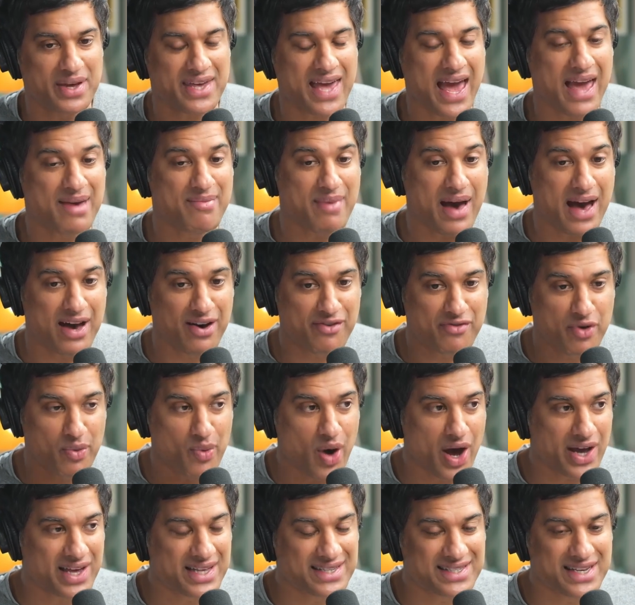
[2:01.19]
It came out,
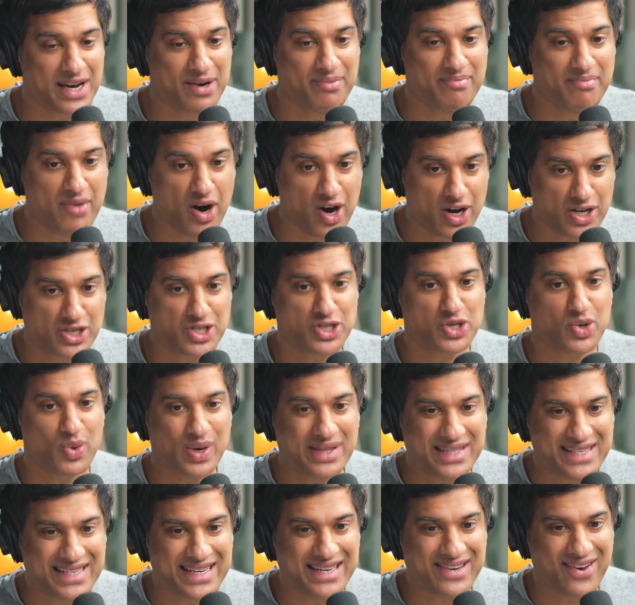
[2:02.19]
from what I can tell, March
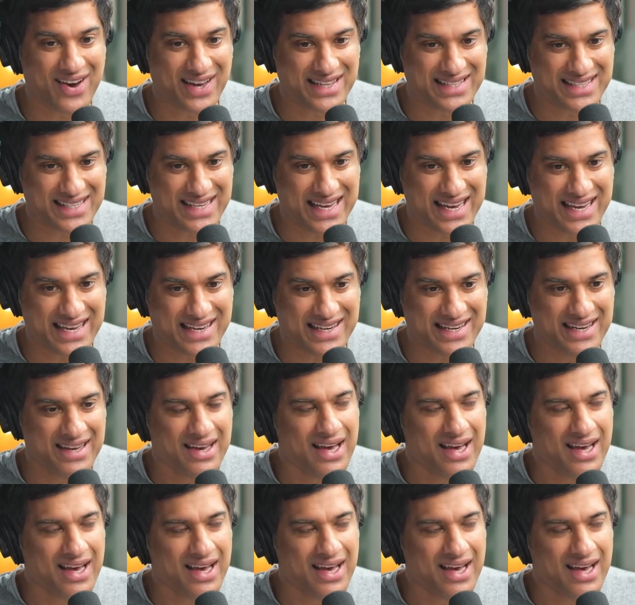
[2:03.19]
2019,